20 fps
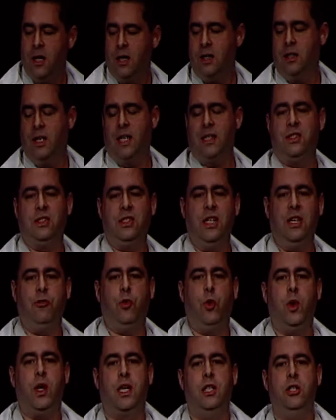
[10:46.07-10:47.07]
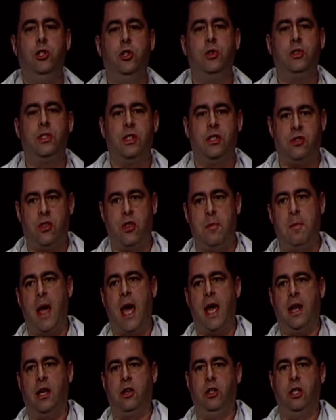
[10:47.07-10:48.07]
Let's see if we can use this
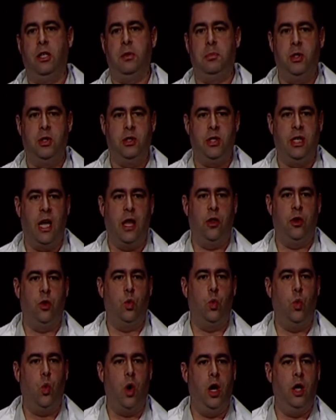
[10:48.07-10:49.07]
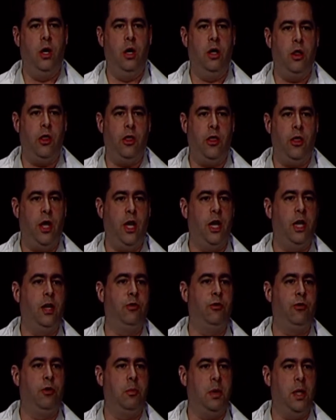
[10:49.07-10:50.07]
thematically to put together one thing
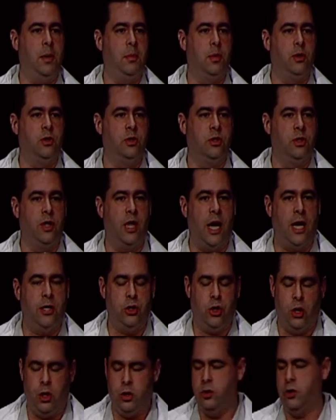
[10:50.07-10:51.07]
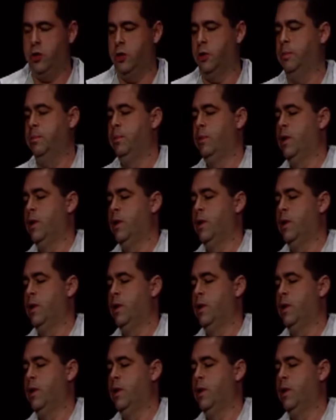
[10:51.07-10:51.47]
for people to latch onto.